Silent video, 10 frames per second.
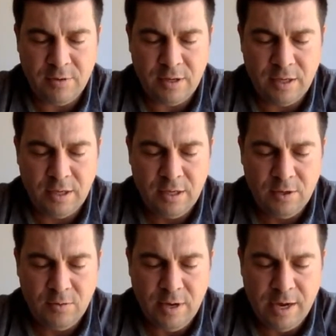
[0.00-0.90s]

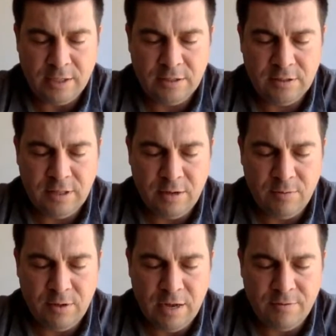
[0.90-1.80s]
We ask that
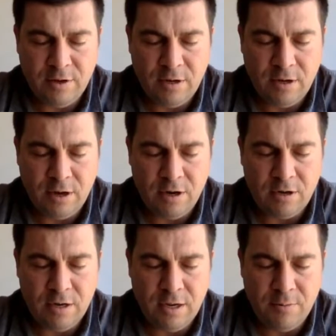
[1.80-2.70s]
we'd have a
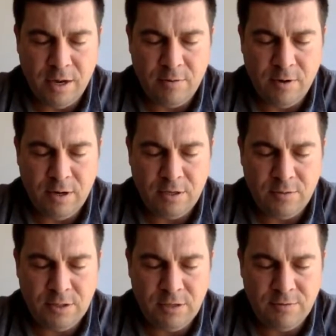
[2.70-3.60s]
heart and mind ready to
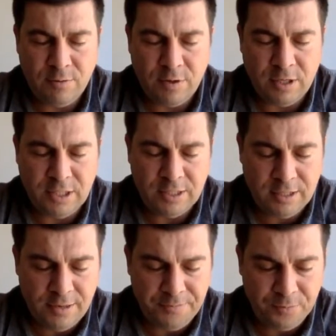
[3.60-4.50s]
receive your word. In
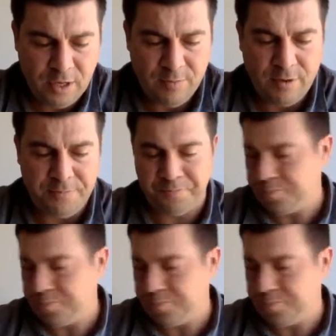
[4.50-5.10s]
Jesus' name, amen.